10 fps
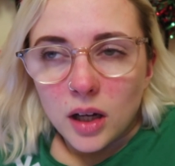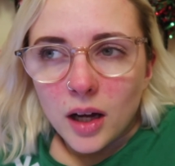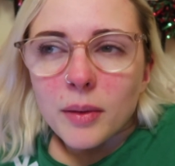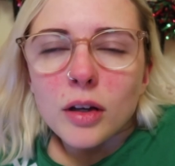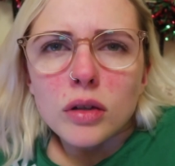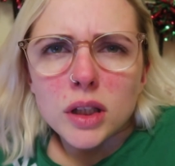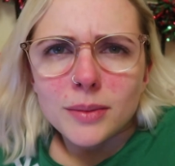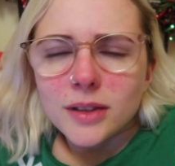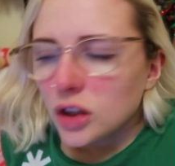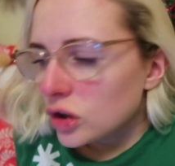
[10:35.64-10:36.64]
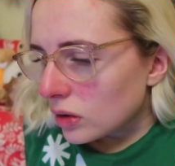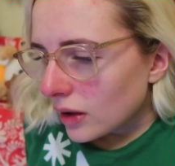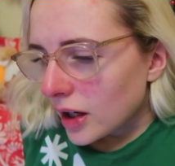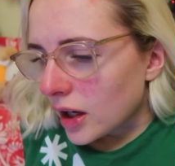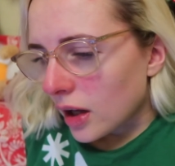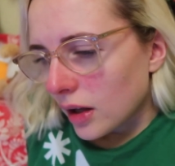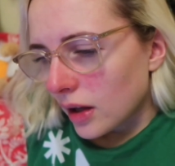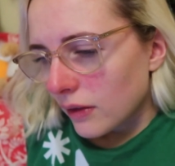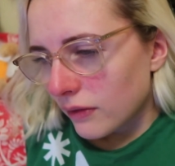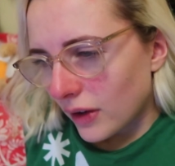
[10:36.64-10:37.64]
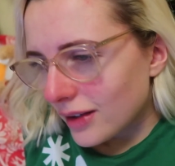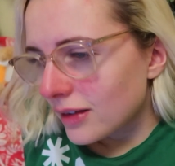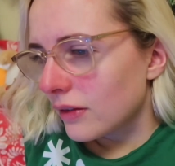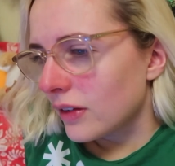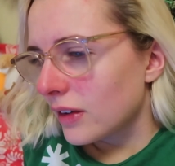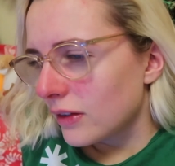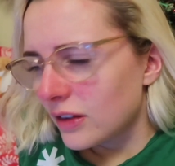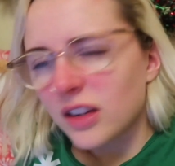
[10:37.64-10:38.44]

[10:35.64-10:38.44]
I'm a Christmassy, jolly, festive